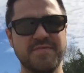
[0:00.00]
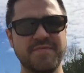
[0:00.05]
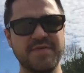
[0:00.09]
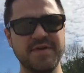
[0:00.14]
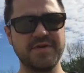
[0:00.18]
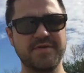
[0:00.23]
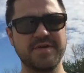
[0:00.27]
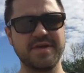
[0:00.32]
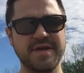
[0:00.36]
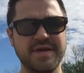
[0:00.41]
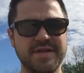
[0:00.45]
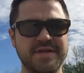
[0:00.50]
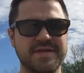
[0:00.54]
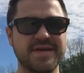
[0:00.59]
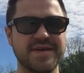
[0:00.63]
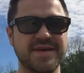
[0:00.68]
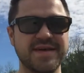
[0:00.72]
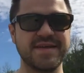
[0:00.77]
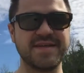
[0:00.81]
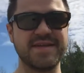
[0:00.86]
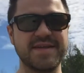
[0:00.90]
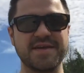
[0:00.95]
figured
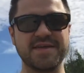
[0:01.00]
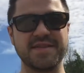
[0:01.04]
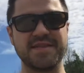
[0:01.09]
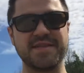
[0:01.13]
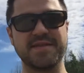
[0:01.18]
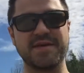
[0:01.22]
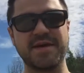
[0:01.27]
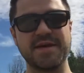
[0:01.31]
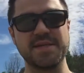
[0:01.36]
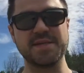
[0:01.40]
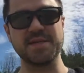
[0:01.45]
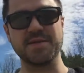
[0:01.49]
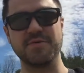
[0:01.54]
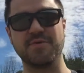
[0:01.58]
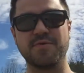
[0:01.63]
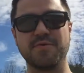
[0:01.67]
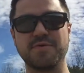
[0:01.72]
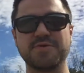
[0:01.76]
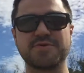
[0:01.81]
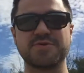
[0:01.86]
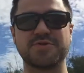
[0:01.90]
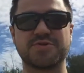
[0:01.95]
I'd take a nice
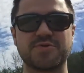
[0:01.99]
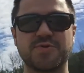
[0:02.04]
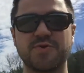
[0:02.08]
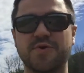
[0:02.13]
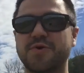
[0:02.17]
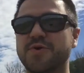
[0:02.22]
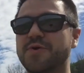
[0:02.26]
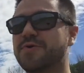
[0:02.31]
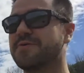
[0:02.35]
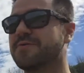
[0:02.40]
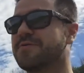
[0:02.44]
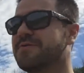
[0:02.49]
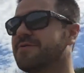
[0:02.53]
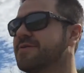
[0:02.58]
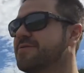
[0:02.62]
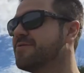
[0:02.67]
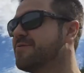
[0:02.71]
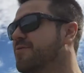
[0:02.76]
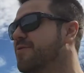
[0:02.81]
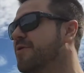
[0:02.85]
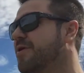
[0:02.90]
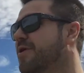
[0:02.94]
little stroll or a
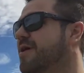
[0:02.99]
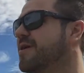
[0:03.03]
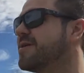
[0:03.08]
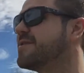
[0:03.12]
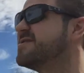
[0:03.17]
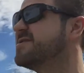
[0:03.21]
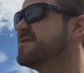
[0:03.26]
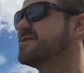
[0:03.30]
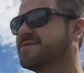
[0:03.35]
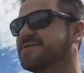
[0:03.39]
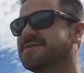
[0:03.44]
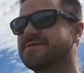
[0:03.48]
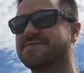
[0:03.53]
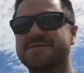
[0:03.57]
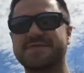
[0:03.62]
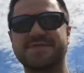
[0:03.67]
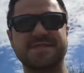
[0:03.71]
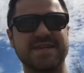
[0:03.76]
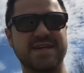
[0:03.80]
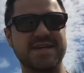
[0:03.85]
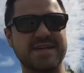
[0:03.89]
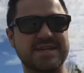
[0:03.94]
little walk just because it
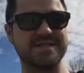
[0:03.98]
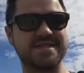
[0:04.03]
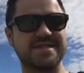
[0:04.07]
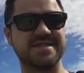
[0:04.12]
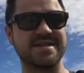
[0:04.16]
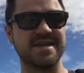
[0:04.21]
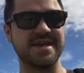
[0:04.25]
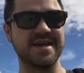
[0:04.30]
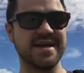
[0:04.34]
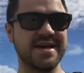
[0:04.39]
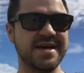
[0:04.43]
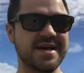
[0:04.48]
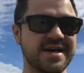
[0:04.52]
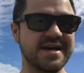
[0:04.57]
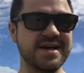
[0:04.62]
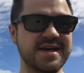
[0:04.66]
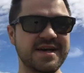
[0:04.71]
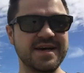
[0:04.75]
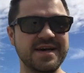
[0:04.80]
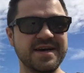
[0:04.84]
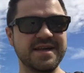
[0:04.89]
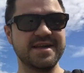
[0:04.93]
was nice
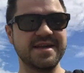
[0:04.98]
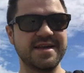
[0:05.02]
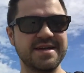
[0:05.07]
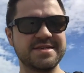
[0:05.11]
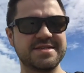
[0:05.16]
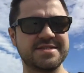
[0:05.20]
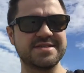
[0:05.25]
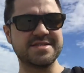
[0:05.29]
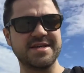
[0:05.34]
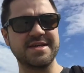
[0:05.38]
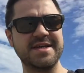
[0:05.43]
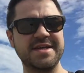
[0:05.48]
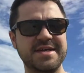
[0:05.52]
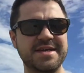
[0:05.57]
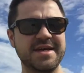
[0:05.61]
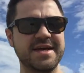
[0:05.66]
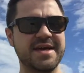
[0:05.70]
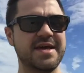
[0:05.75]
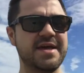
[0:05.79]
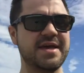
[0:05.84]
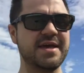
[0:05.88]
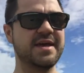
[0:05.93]
sunny
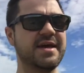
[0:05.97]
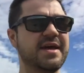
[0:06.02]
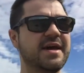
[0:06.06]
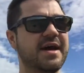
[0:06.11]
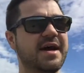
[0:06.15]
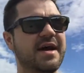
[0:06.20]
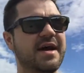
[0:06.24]
day.